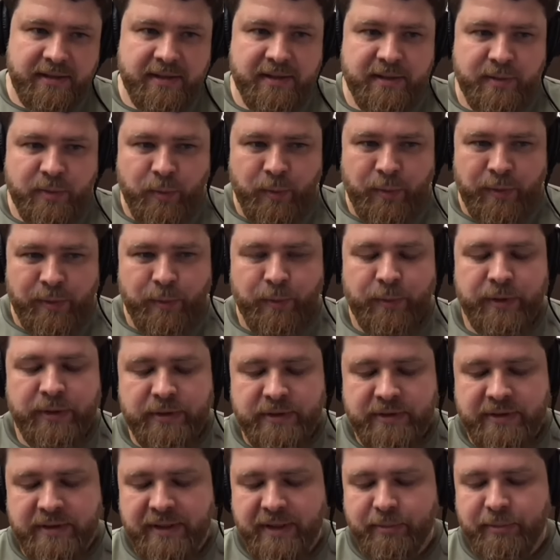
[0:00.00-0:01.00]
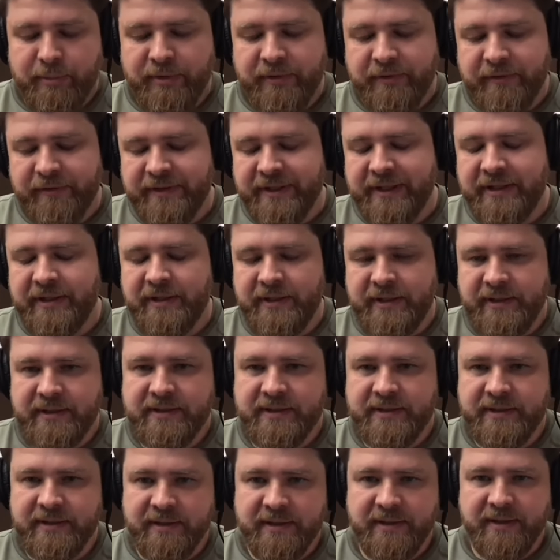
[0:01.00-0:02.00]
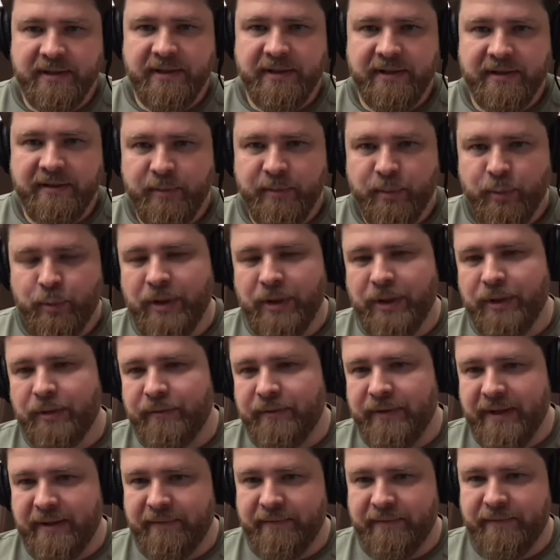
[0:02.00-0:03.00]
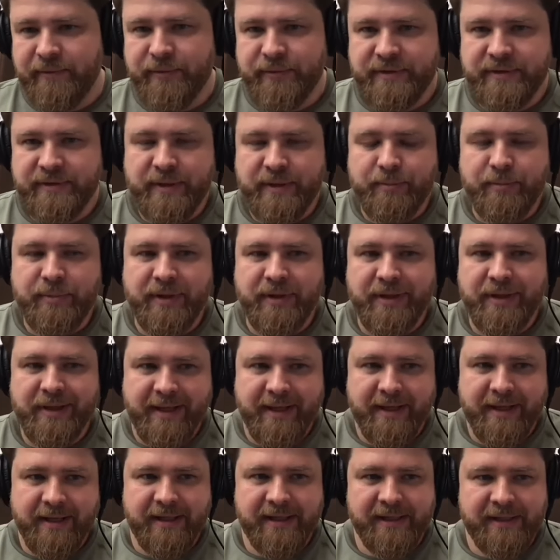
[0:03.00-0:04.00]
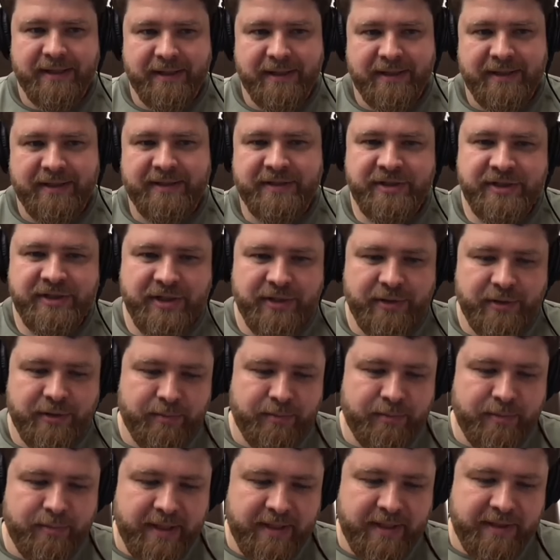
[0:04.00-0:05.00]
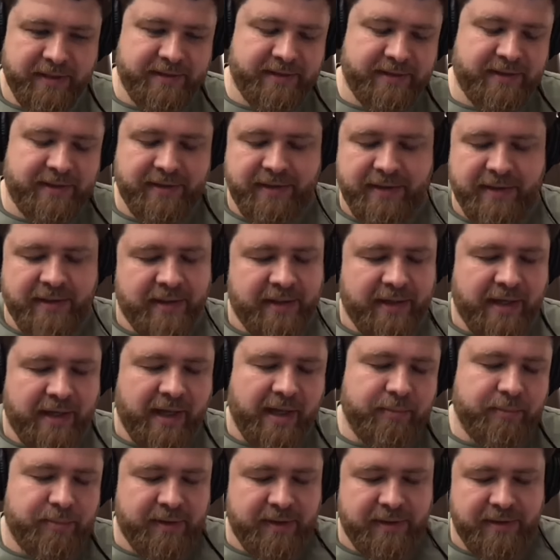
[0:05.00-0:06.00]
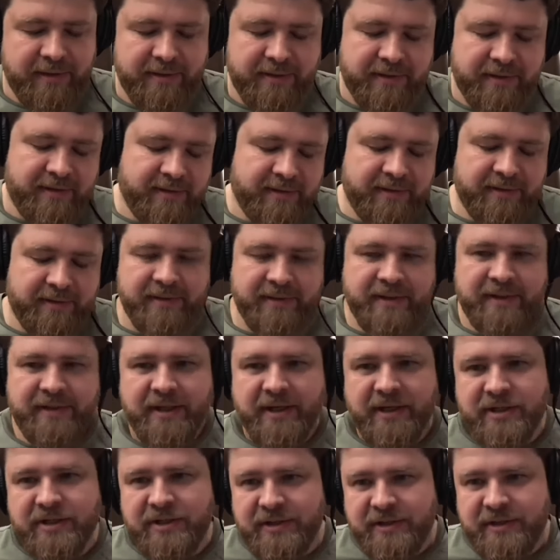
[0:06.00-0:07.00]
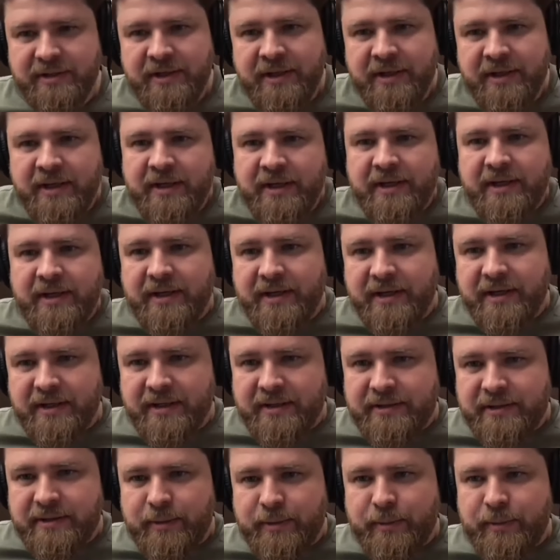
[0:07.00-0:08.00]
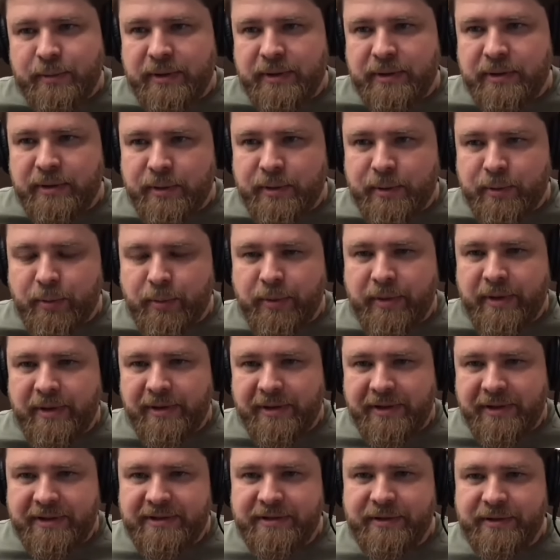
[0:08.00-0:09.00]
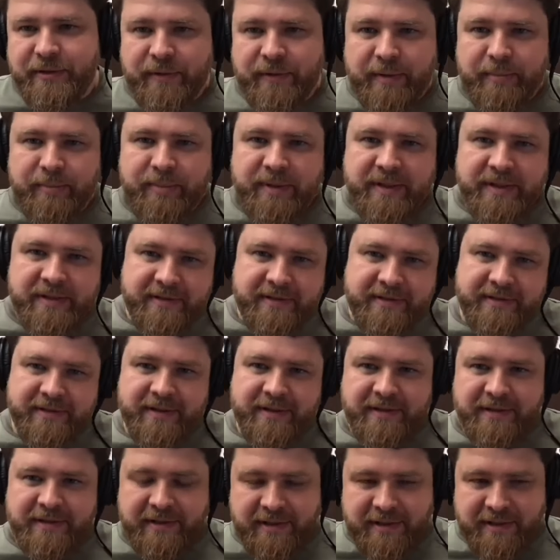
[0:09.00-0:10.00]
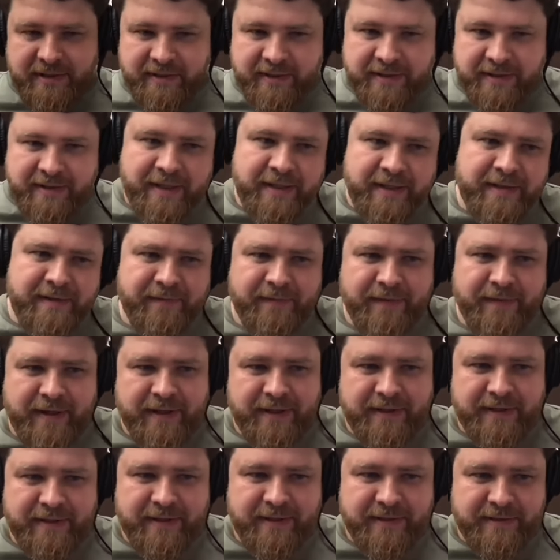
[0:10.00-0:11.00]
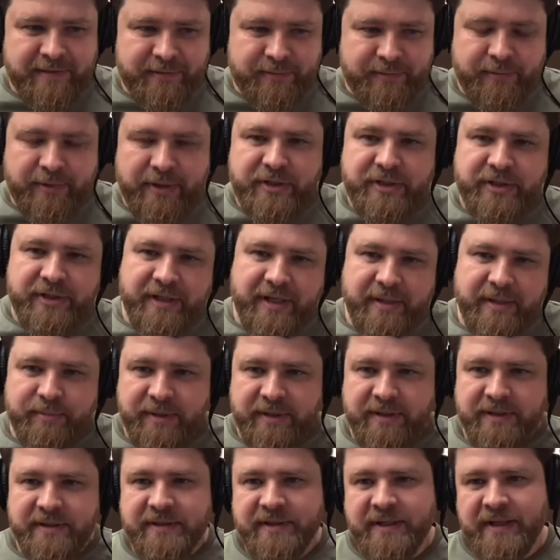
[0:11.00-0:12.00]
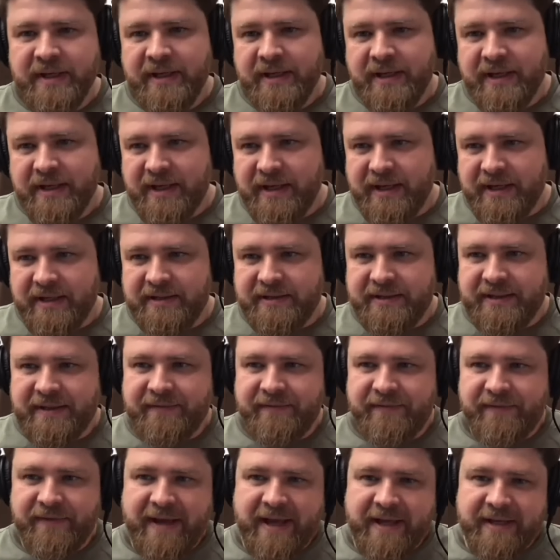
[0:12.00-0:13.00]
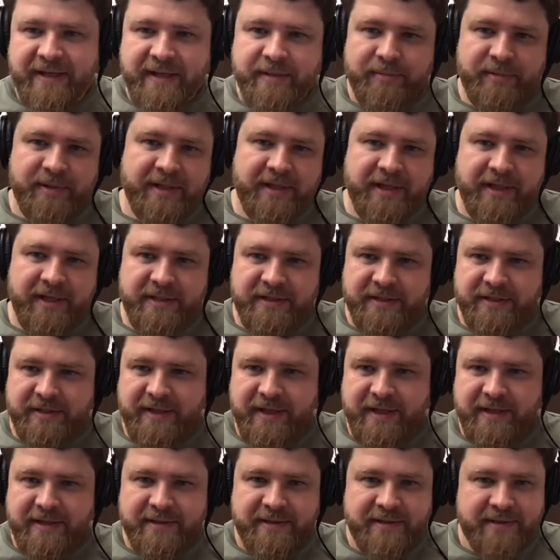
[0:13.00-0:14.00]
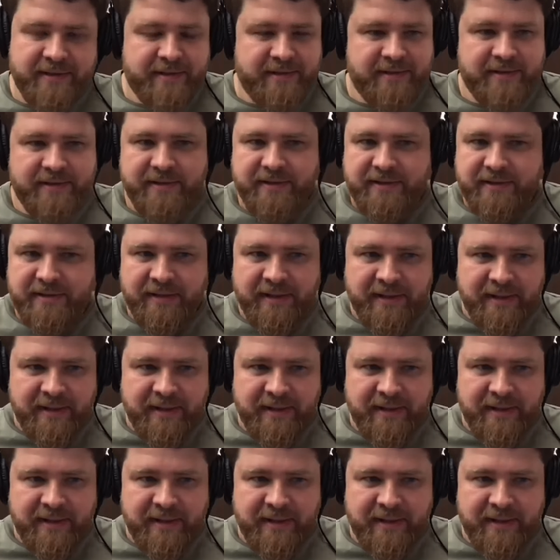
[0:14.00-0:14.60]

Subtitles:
Yeah, we use a number of techniques. Like one of them, for example, like geo-based IP detection. So we know the list of IPs that are identified as Russian IPs, and if any application has